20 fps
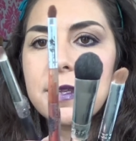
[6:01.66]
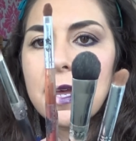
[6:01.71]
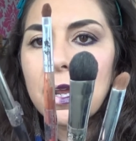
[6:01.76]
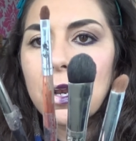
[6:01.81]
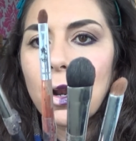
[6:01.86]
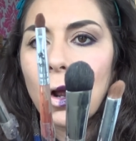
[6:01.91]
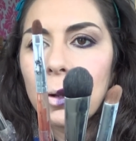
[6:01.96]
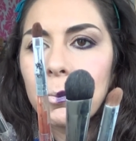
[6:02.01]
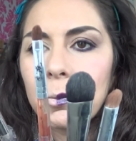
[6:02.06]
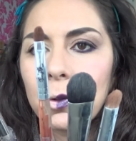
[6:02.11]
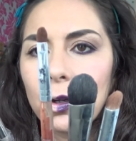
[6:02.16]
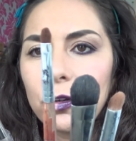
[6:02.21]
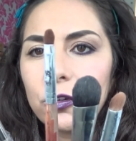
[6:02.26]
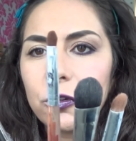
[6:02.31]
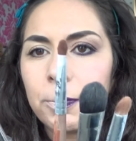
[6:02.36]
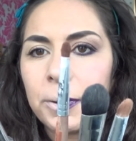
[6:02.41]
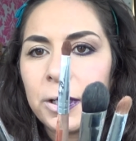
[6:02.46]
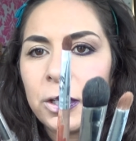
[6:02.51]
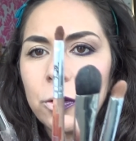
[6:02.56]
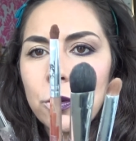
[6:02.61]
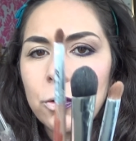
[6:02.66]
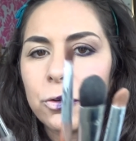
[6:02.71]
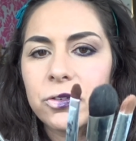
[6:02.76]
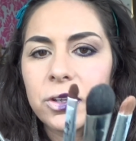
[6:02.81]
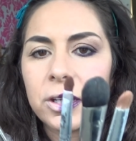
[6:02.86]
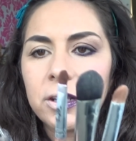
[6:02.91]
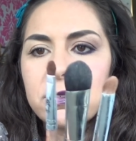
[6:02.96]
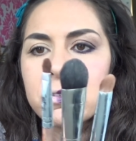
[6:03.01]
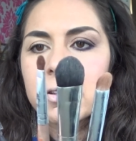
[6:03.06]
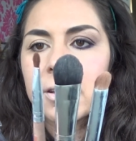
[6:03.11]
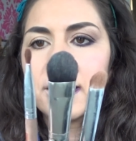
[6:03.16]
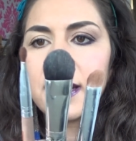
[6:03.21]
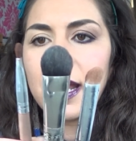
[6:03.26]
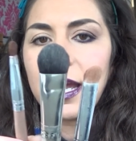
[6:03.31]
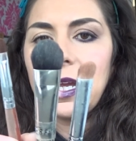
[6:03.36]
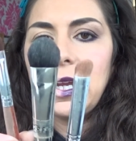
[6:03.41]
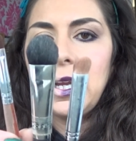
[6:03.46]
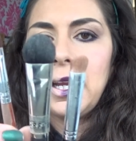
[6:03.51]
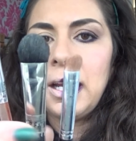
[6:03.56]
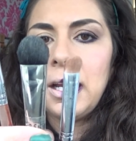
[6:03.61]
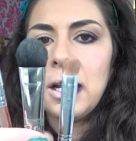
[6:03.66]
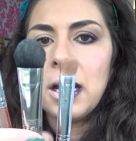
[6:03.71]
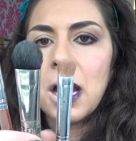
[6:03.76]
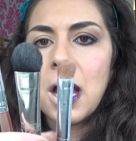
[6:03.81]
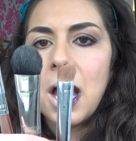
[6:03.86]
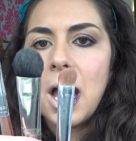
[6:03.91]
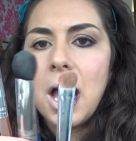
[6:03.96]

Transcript: that I'm going to be using today,